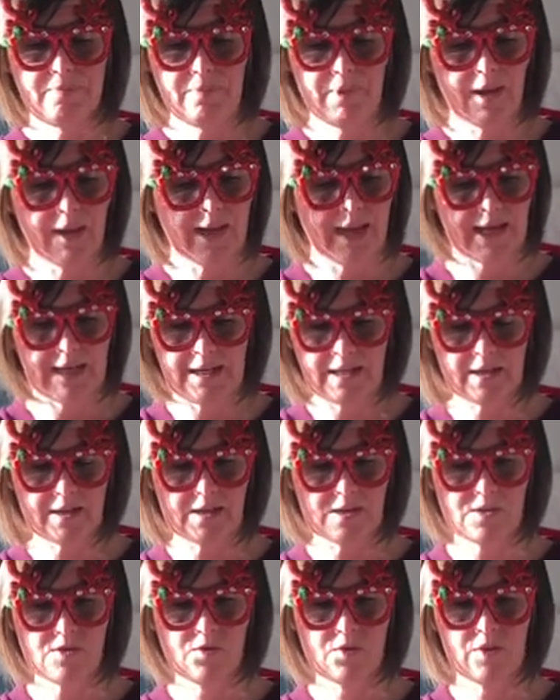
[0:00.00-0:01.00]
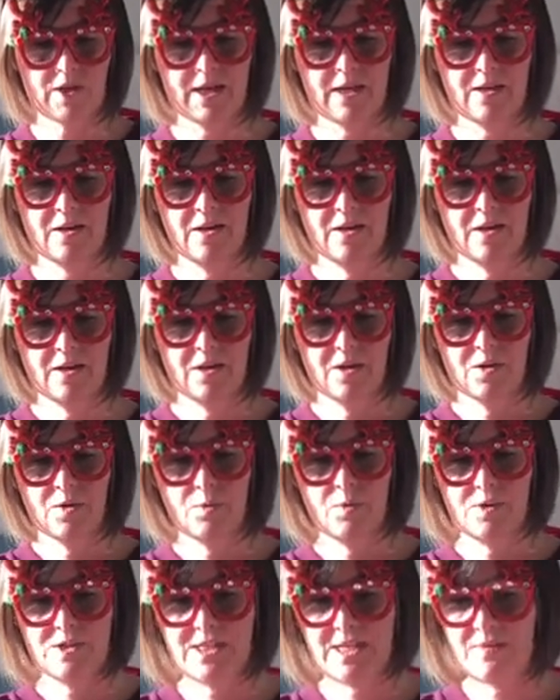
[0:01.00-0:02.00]
Any colours of green,
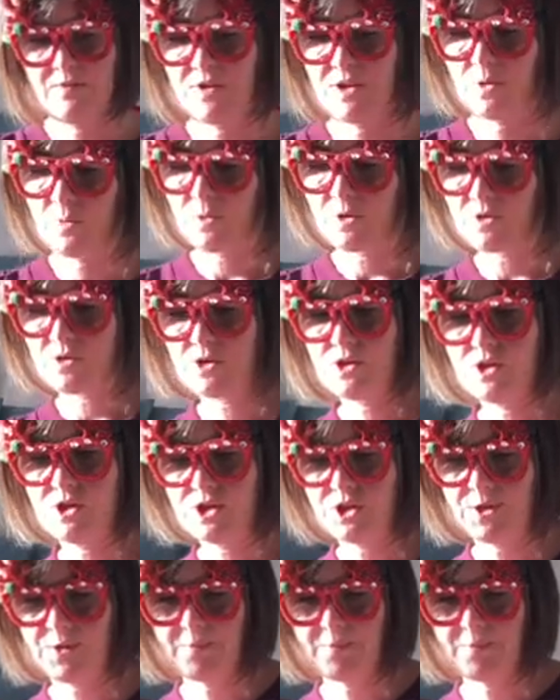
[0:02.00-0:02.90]
whatever you want to do.